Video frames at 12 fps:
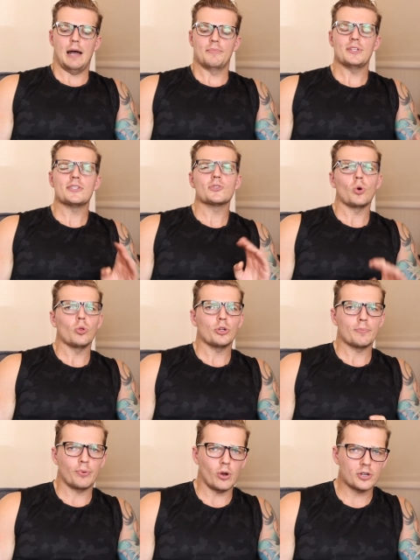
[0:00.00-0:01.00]
This is all an
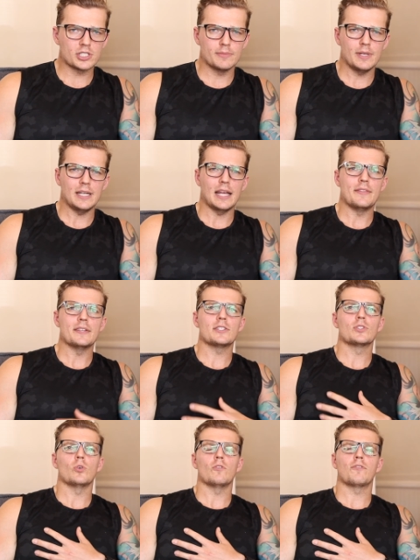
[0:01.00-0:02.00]
approximate, and
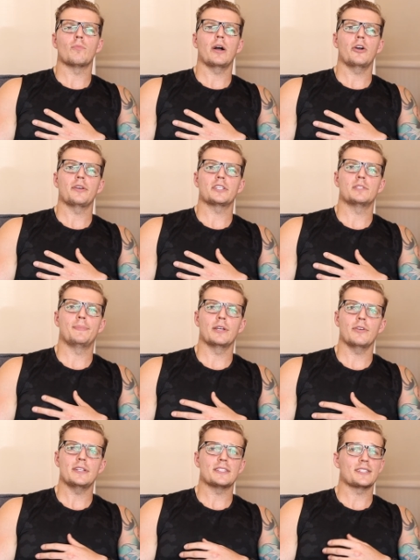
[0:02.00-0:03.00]
this is all from my own
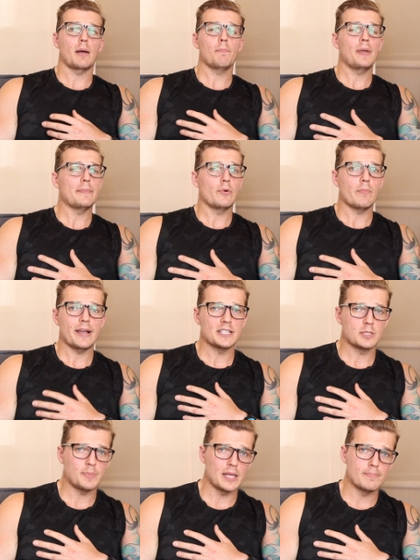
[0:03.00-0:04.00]
experience. Some people may
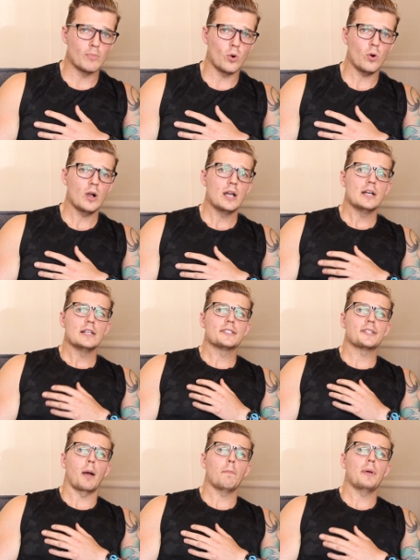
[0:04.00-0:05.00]
spend more,
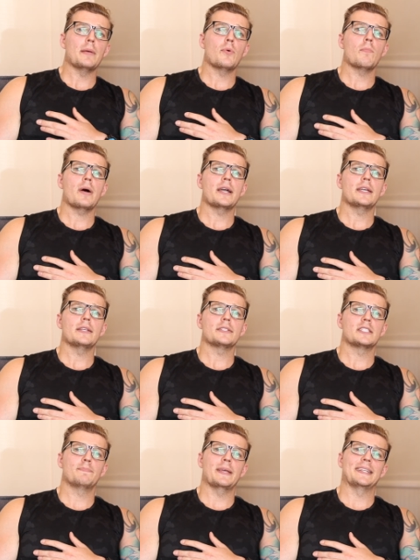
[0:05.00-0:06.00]
some people may
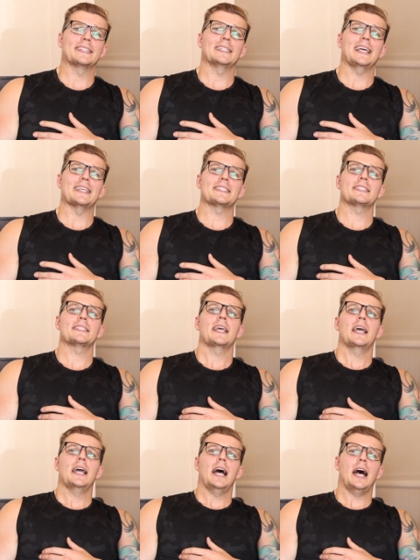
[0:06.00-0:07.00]
spend less.
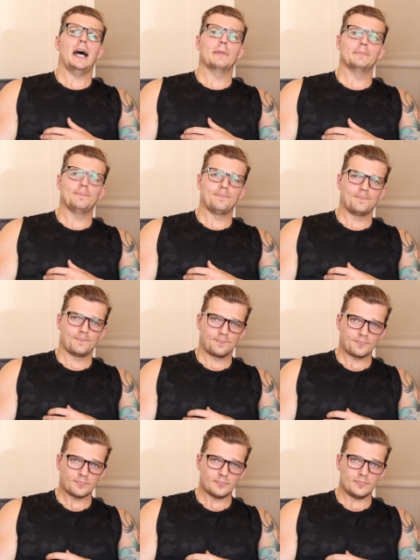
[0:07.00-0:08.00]
I
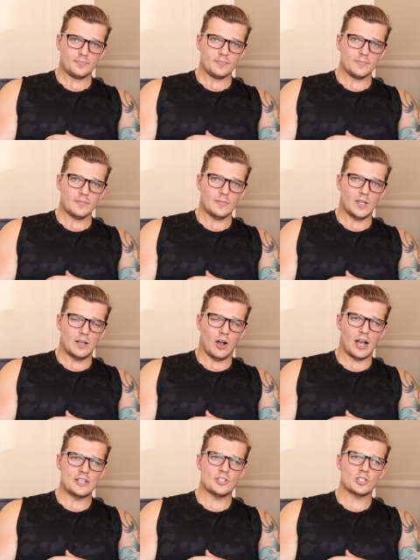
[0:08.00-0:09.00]

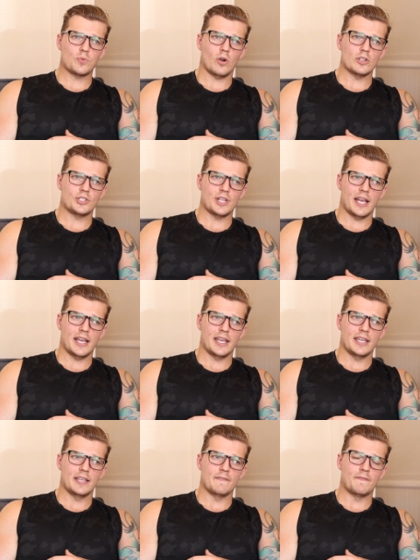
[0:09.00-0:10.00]
just watched
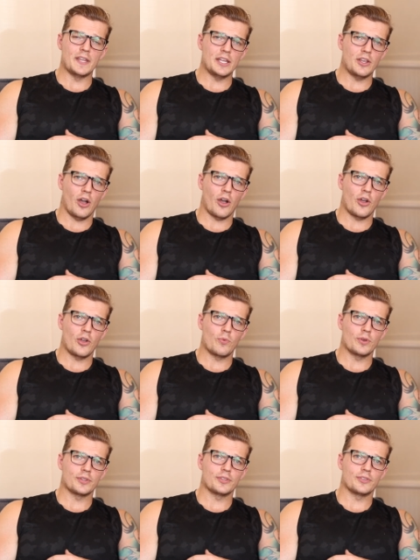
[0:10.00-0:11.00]
a video
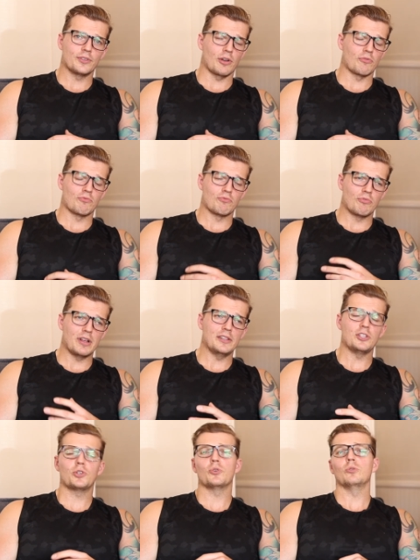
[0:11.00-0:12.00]
with a
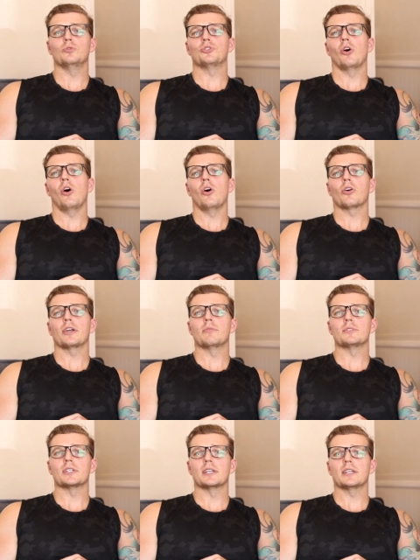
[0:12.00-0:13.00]
really cool dog. It
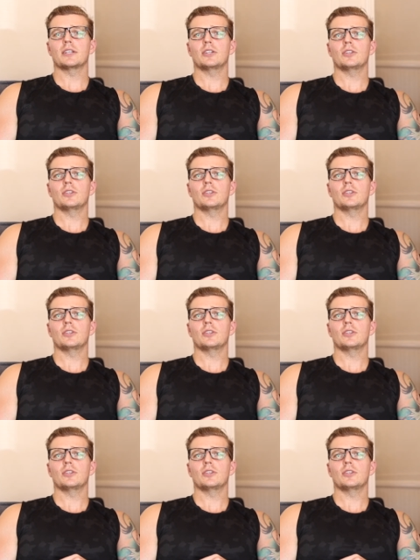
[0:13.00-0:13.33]
was a